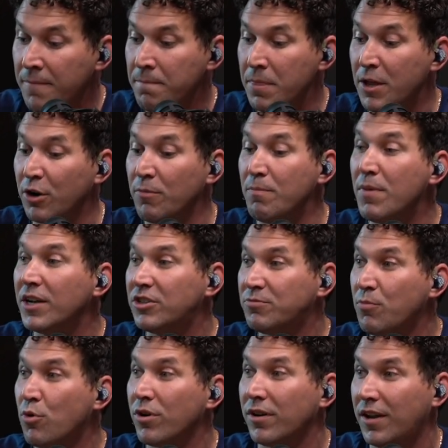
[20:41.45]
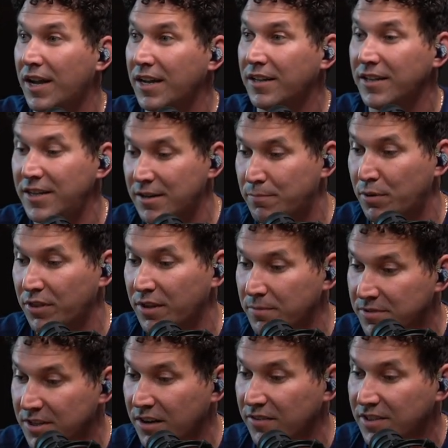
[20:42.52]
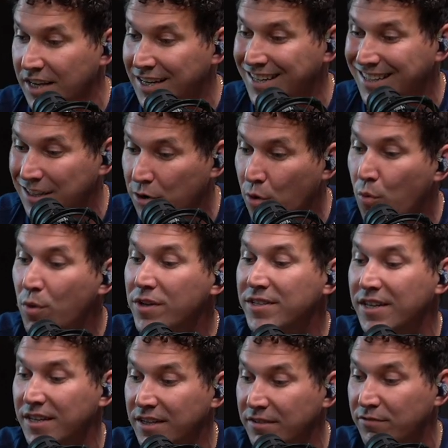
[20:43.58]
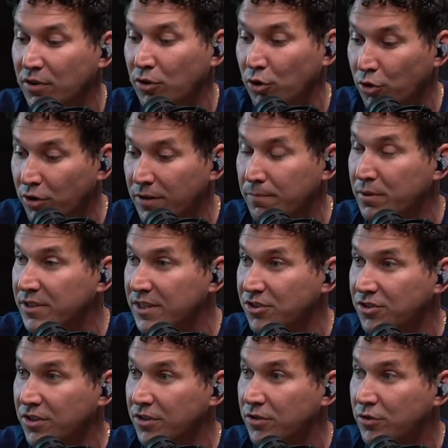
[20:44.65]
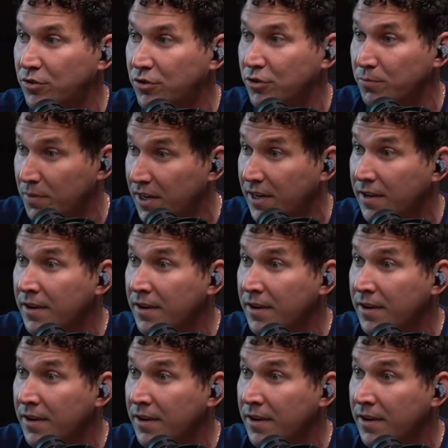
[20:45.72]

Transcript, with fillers: they're much more likely to put themselves in an inquisitive learning position to me.